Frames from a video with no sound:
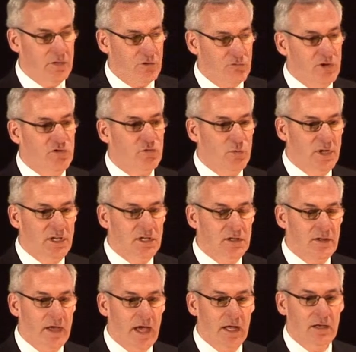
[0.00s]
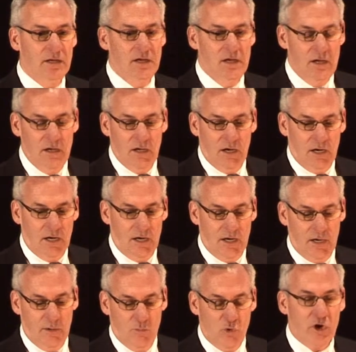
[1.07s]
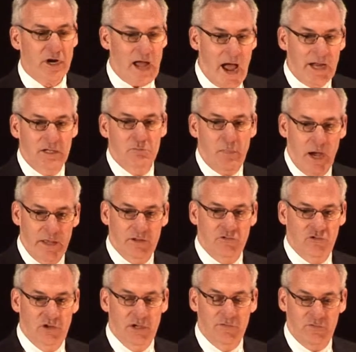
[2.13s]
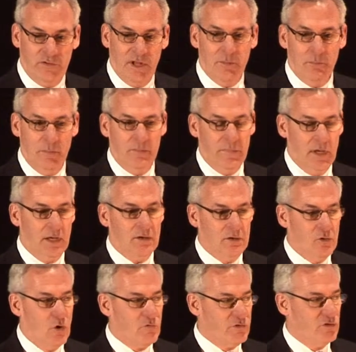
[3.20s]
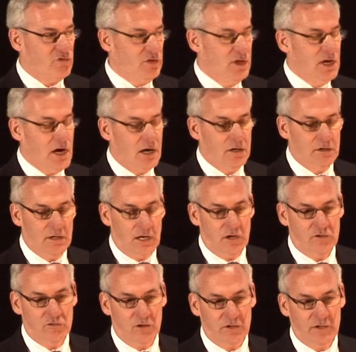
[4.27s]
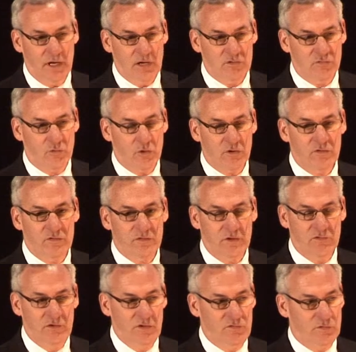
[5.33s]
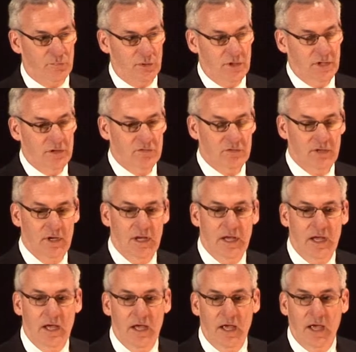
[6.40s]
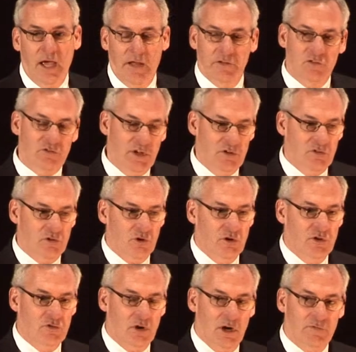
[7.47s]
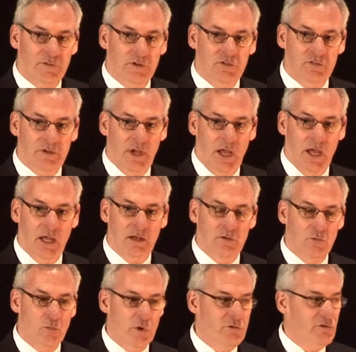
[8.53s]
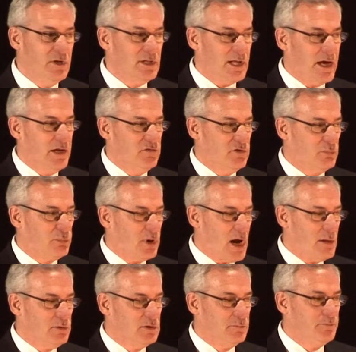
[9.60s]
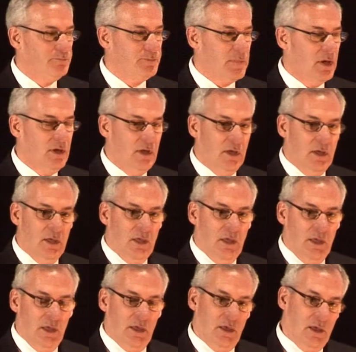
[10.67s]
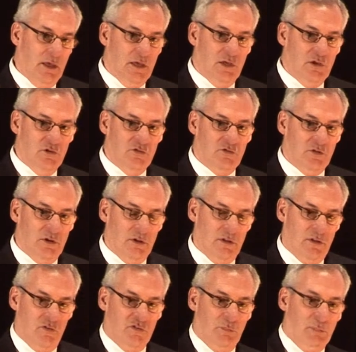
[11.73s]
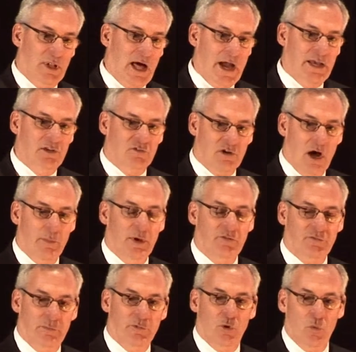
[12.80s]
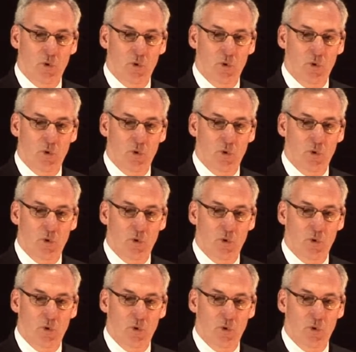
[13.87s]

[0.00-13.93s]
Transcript: The reason we did that, uh, we're guided by the chiefs that, that oversee our, our drug task force, the chiefs of police, and the state's attorney's office, and we realized the problem is the supply is coming from